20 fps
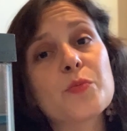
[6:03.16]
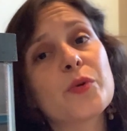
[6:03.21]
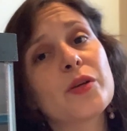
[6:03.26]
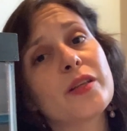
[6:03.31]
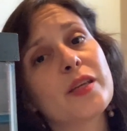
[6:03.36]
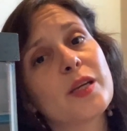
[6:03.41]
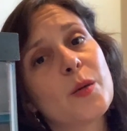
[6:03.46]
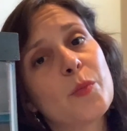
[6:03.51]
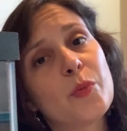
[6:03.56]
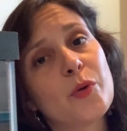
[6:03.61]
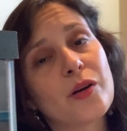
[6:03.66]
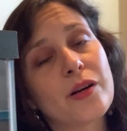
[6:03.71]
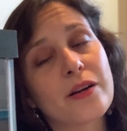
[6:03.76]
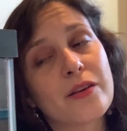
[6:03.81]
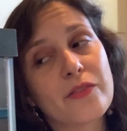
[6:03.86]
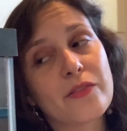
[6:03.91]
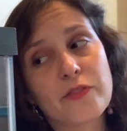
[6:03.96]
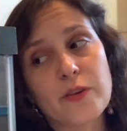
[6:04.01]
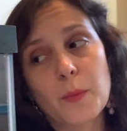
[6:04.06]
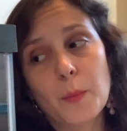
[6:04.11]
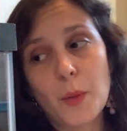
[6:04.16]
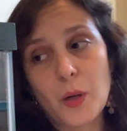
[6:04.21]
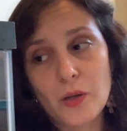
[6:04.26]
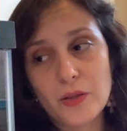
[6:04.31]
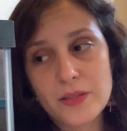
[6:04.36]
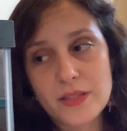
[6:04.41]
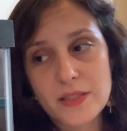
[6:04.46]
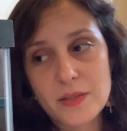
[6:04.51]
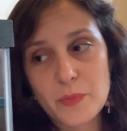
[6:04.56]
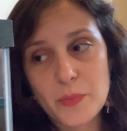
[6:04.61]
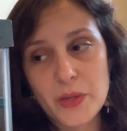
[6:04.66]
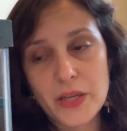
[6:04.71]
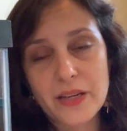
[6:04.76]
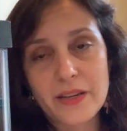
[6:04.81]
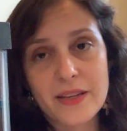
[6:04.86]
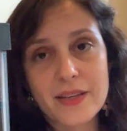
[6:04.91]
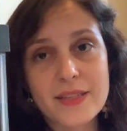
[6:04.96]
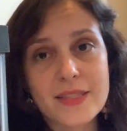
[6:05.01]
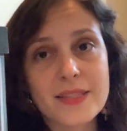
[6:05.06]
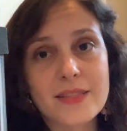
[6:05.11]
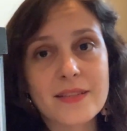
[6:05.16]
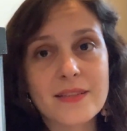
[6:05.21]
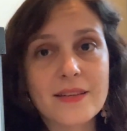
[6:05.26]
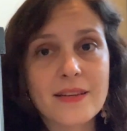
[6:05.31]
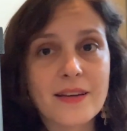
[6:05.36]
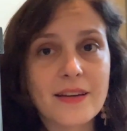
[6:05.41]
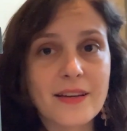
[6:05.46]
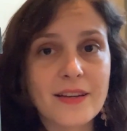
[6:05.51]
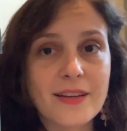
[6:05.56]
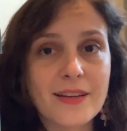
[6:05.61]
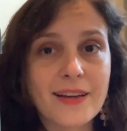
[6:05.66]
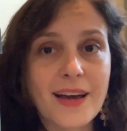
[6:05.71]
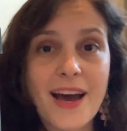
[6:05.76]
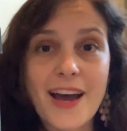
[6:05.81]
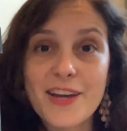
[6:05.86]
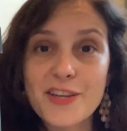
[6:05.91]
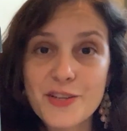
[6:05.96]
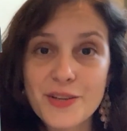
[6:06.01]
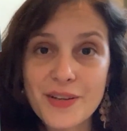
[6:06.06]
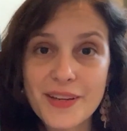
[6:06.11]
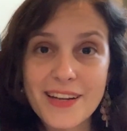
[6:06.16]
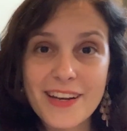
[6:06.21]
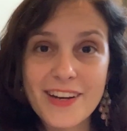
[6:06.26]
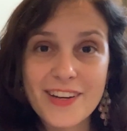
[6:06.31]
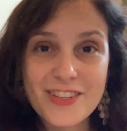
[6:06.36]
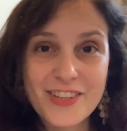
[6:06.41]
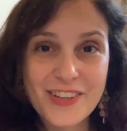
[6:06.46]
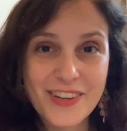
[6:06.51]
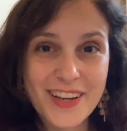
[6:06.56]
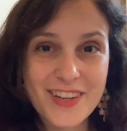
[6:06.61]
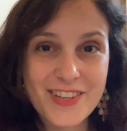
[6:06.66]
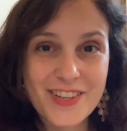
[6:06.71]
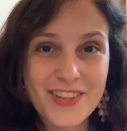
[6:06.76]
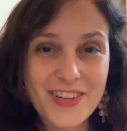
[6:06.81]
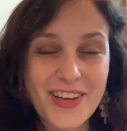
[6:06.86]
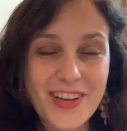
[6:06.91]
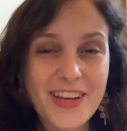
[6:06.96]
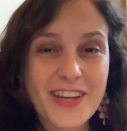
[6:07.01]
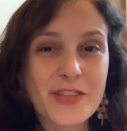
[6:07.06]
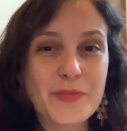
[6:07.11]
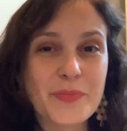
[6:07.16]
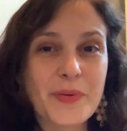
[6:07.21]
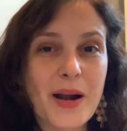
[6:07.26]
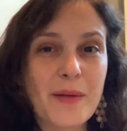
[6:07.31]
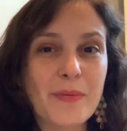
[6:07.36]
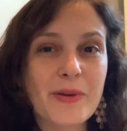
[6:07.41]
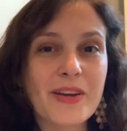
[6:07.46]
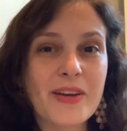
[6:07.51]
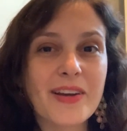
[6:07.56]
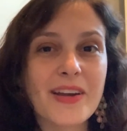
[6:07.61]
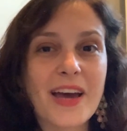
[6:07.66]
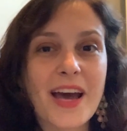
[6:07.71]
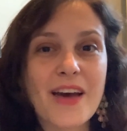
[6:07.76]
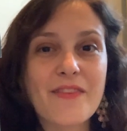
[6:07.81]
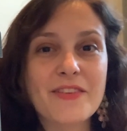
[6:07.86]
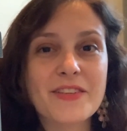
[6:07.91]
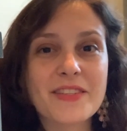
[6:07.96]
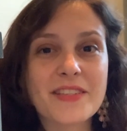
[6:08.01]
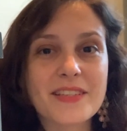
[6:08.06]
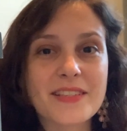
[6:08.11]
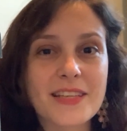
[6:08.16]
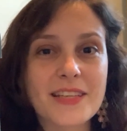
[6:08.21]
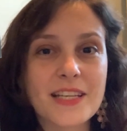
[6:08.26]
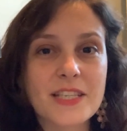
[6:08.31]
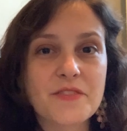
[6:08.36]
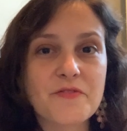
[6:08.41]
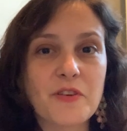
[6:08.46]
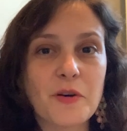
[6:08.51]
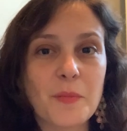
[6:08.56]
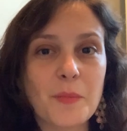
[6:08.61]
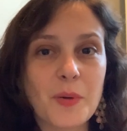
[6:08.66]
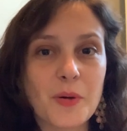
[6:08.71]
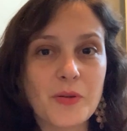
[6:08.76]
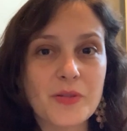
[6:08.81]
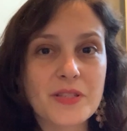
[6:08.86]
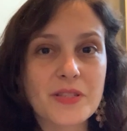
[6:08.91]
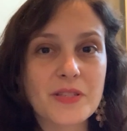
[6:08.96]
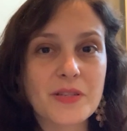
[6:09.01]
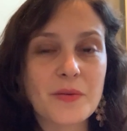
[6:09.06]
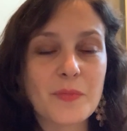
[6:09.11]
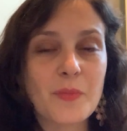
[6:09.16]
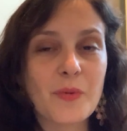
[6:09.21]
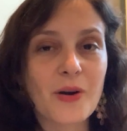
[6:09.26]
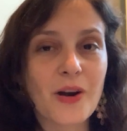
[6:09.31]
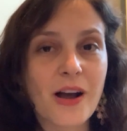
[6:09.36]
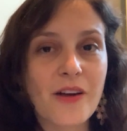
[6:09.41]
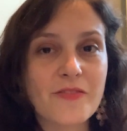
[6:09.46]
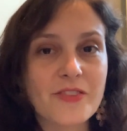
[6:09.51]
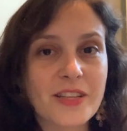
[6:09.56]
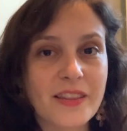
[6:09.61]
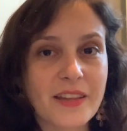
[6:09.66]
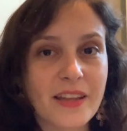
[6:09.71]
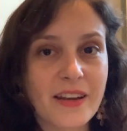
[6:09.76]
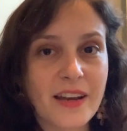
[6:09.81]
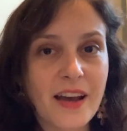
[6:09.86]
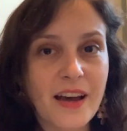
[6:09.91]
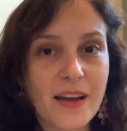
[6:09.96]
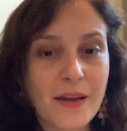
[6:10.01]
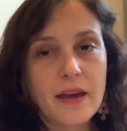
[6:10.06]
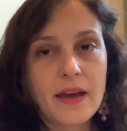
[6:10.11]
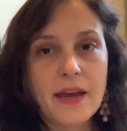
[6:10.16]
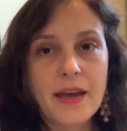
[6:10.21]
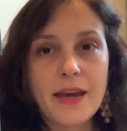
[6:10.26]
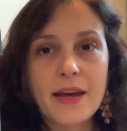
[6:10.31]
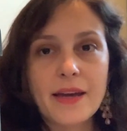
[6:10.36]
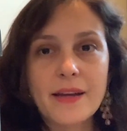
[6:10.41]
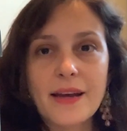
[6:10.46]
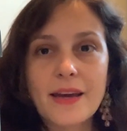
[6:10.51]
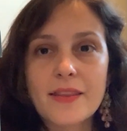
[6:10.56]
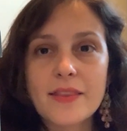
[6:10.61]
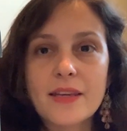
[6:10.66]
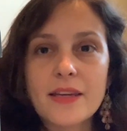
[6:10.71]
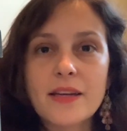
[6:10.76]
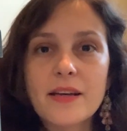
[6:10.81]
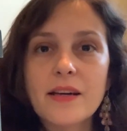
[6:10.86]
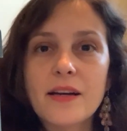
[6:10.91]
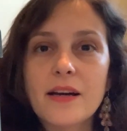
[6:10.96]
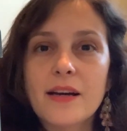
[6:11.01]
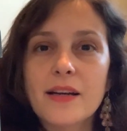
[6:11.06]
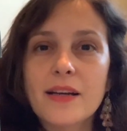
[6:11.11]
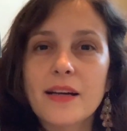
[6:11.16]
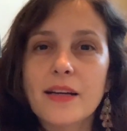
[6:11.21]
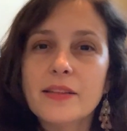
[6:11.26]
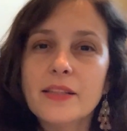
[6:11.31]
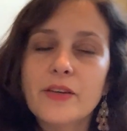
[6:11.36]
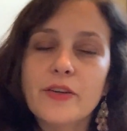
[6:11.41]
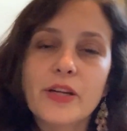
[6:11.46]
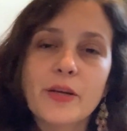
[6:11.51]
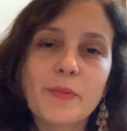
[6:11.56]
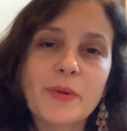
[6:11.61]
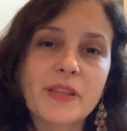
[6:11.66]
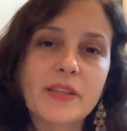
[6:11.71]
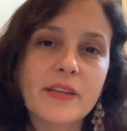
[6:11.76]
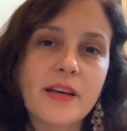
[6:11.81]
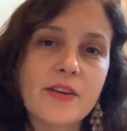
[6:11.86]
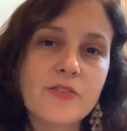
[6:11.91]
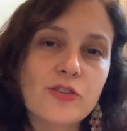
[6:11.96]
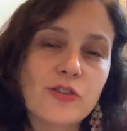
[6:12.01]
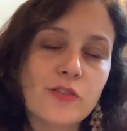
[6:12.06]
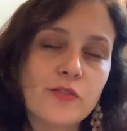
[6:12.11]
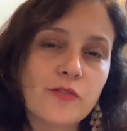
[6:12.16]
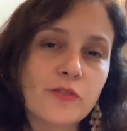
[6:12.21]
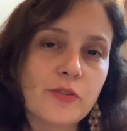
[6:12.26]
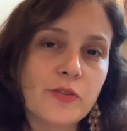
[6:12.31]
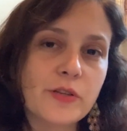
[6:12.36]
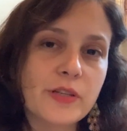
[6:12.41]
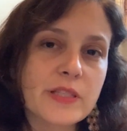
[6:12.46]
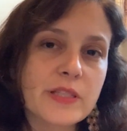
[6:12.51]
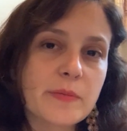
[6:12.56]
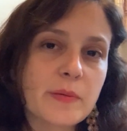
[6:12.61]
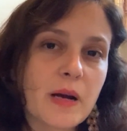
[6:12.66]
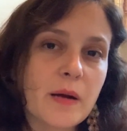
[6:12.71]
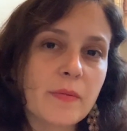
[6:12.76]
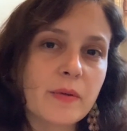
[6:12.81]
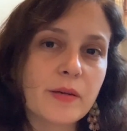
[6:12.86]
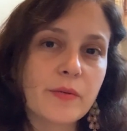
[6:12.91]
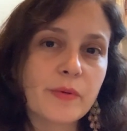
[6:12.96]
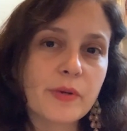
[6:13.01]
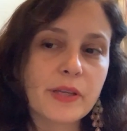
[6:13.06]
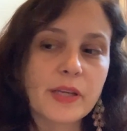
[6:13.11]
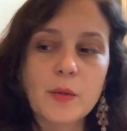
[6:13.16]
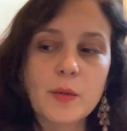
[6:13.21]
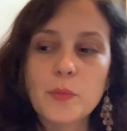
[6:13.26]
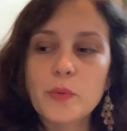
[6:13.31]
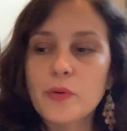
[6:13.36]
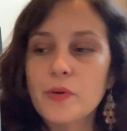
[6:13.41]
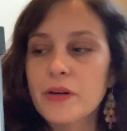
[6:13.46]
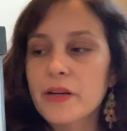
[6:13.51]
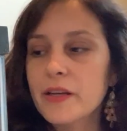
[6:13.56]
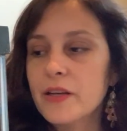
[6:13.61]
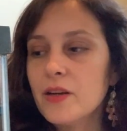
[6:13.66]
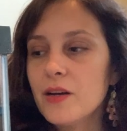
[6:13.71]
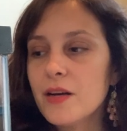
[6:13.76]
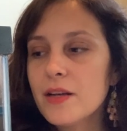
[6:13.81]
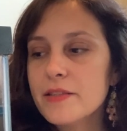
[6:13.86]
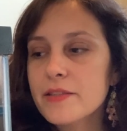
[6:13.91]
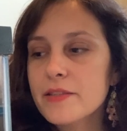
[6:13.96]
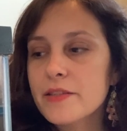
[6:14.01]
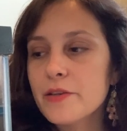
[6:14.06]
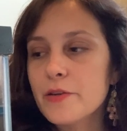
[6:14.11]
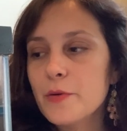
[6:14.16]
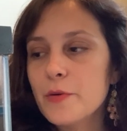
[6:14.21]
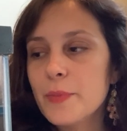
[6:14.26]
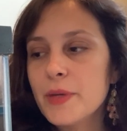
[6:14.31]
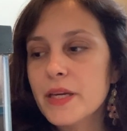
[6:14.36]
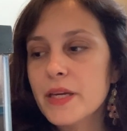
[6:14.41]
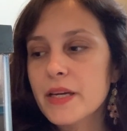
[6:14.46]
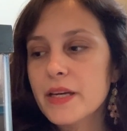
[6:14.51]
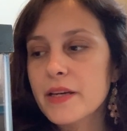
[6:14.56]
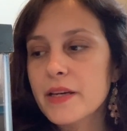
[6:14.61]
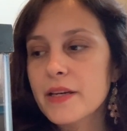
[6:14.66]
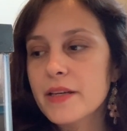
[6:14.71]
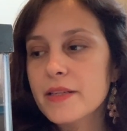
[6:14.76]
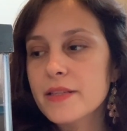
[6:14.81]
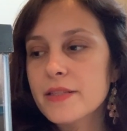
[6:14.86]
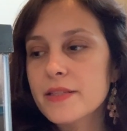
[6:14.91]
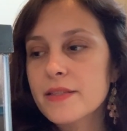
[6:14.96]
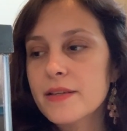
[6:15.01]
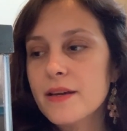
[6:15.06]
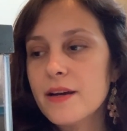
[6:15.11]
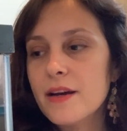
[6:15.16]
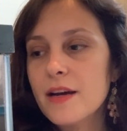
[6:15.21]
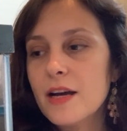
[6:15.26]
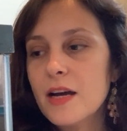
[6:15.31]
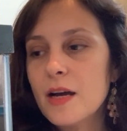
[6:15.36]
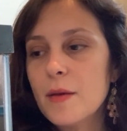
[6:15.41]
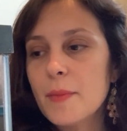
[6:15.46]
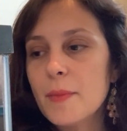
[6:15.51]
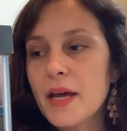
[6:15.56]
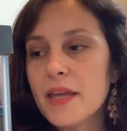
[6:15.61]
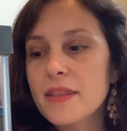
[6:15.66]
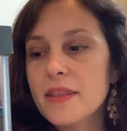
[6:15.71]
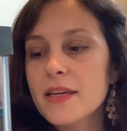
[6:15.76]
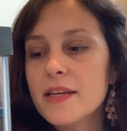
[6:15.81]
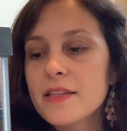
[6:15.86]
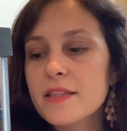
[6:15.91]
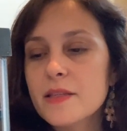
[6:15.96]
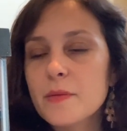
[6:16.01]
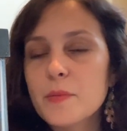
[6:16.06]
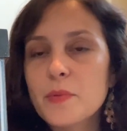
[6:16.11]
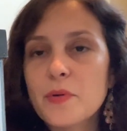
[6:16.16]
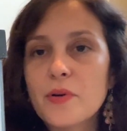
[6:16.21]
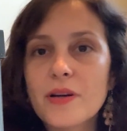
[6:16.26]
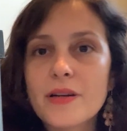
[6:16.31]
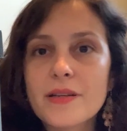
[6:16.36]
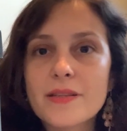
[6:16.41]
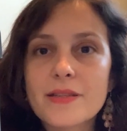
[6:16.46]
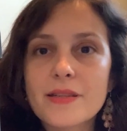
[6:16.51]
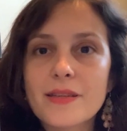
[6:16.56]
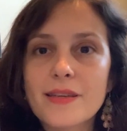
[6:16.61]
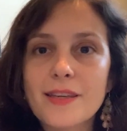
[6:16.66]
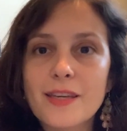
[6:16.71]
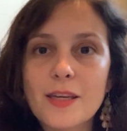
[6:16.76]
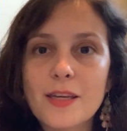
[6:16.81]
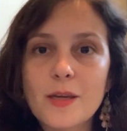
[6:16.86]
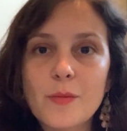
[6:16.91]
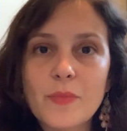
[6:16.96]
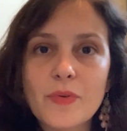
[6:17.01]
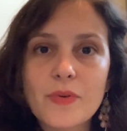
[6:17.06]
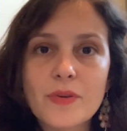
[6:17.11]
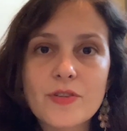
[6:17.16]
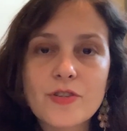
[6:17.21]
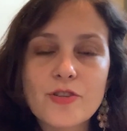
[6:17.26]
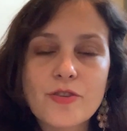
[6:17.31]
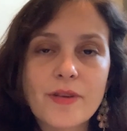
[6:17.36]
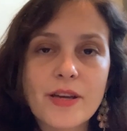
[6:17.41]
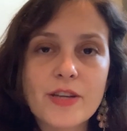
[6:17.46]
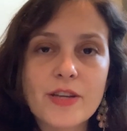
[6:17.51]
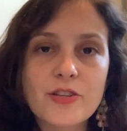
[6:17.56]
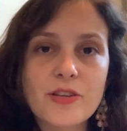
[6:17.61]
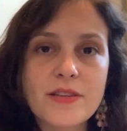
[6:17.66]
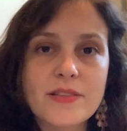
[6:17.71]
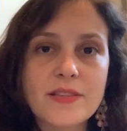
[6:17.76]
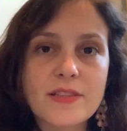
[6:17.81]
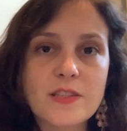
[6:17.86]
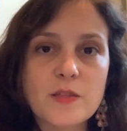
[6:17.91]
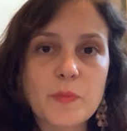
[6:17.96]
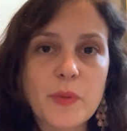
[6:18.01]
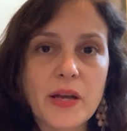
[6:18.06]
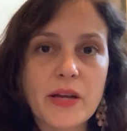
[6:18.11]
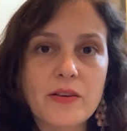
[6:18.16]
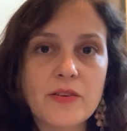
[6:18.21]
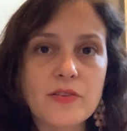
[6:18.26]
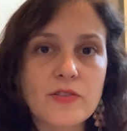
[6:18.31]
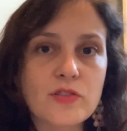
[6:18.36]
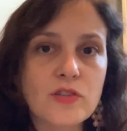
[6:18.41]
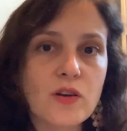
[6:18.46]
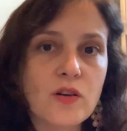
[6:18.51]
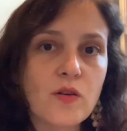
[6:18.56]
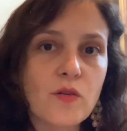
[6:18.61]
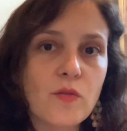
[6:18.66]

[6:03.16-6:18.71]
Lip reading: really important for molts because a hydrated tarantula is probably going to have a successful molt more often than not. And I think gut loading with natural food is probably really important also because I think it's important to keep tarantulas and spiders,